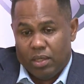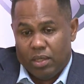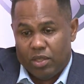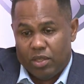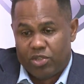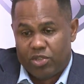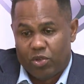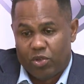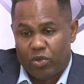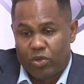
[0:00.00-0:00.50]

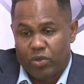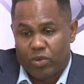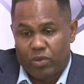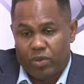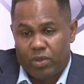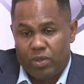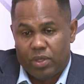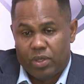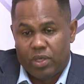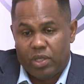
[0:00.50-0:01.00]
So
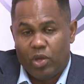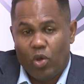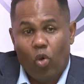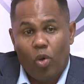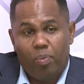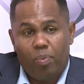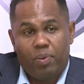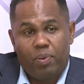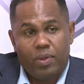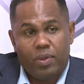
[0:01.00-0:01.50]
the
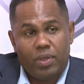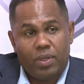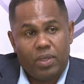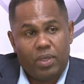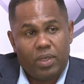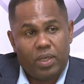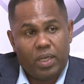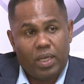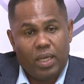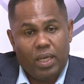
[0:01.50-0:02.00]
hope,
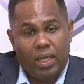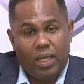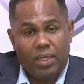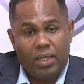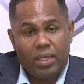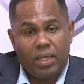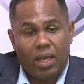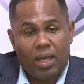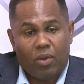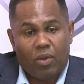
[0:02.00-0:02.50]

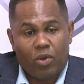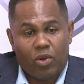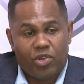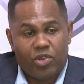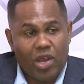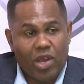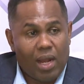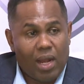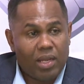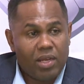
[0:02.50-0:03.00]
and I'm going to
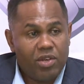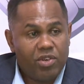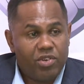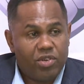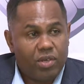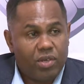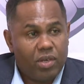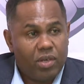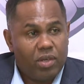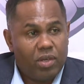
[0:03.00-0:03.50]
challenge
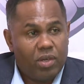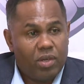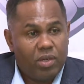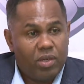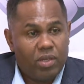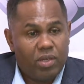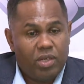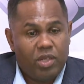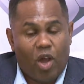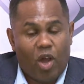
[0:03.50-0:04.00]

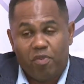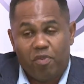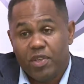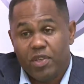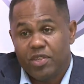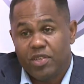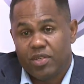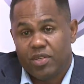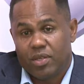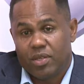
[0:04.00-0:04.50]
the
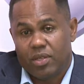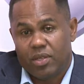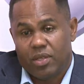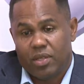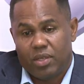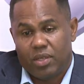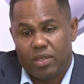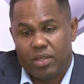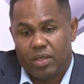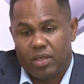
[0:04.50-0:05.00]
office,
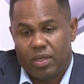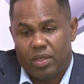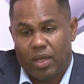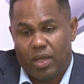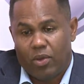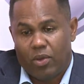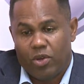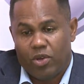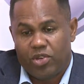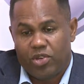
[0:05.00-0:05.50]
I'm
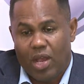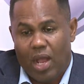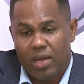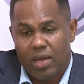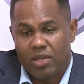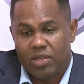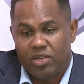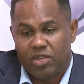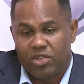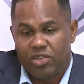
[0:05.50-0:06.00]
going to
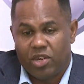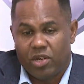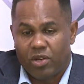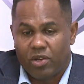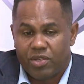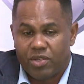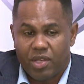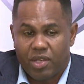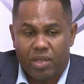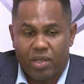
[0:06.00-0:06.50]
challenge the General
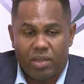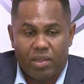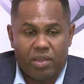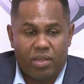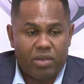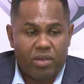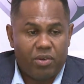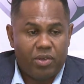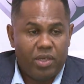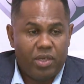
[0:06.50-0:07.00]

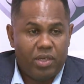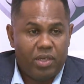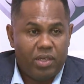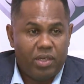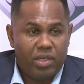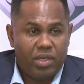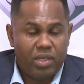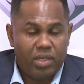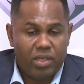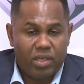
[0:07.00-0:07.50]
Secretary,
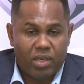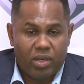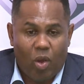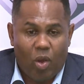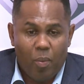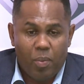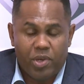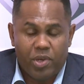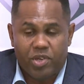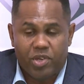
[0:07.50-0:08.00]
the
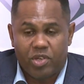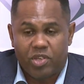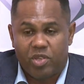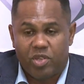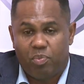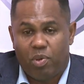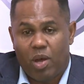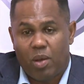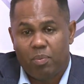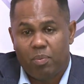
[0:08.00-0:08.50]
Competitions
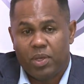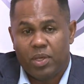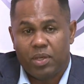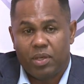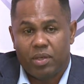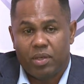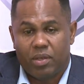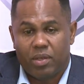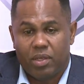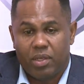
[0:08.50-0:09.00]

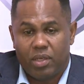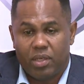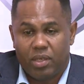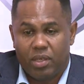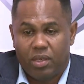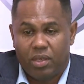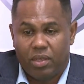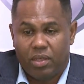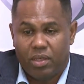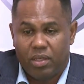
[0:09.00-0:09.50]
Department,
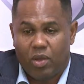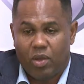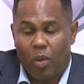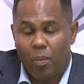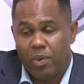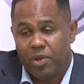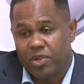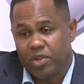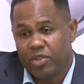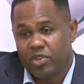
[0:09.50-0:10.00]
the
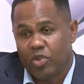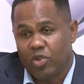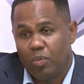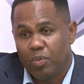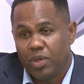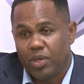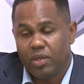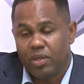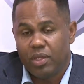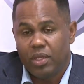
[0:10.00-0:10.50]
Competitions
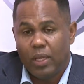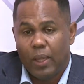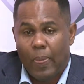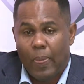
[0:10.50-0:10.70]
Committee,